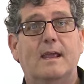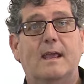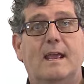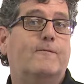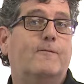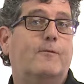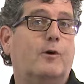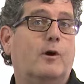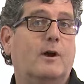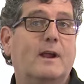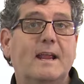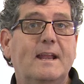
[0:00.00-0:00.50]

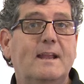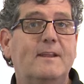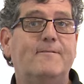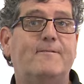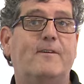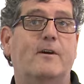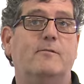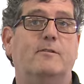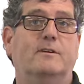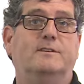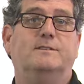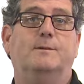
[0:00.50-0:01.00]
For any
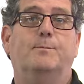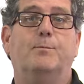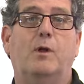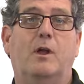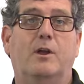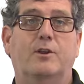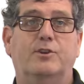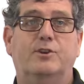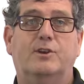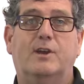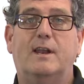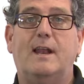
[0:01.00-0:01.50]
fundraising
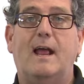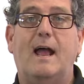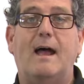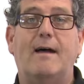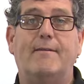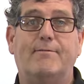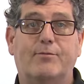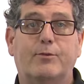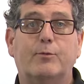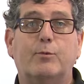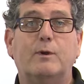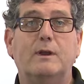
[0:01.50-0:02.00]
plan, you're going to have
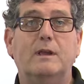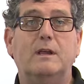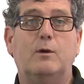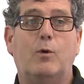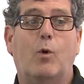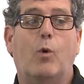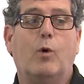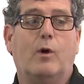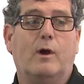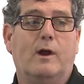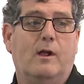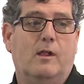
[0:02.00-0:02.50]
three
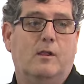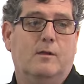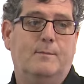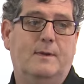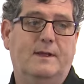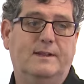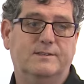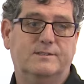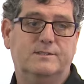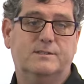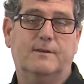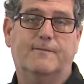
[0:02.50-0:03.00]
core
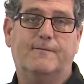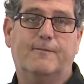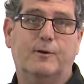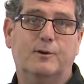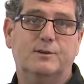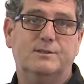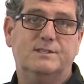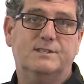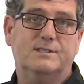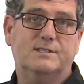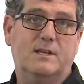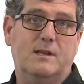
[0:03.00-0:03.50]
elements. The
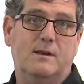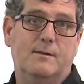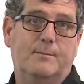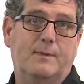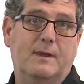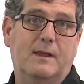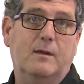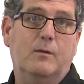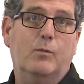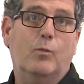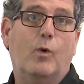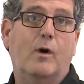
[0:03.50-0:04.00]
first is going to
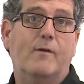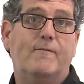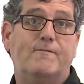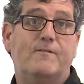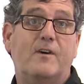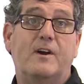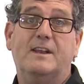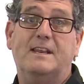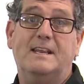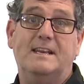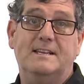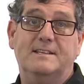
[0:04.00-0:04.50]
be what
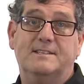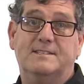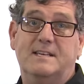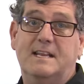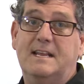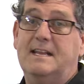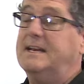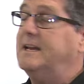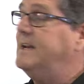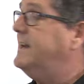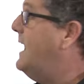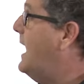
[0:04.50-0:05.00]
funding is
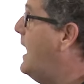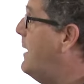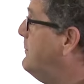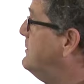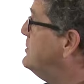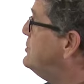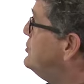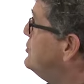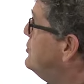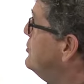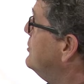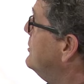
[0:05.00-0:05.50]
needed. How
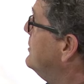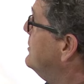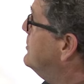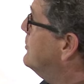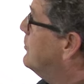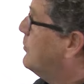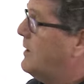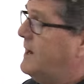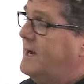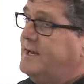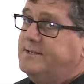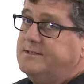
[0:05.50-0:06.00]
much do you need to
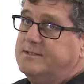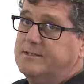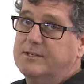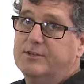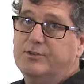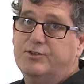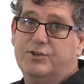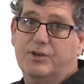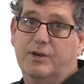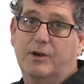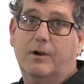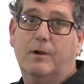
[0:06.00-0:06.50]
raise
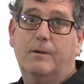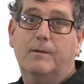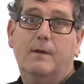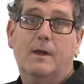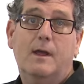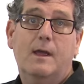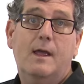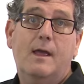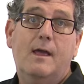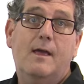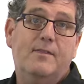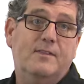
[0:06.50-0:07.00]
this year?
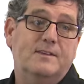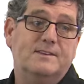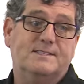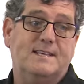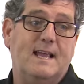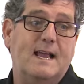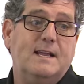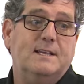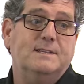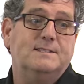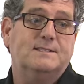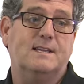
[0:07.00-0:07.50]
The
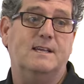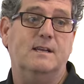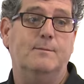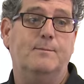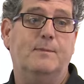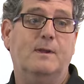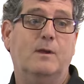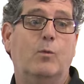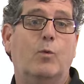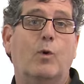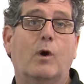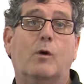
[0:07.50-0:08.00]
second is going to
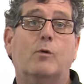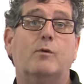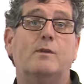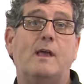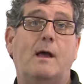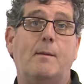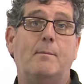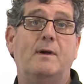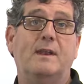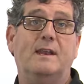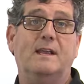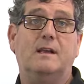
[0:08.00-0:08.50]
be where will
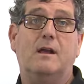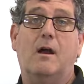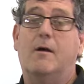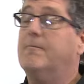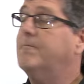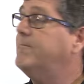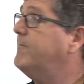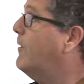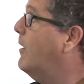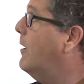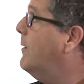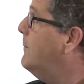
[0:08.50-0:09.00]
that money come
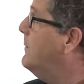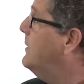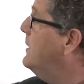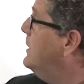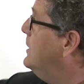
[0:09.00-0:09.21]
from?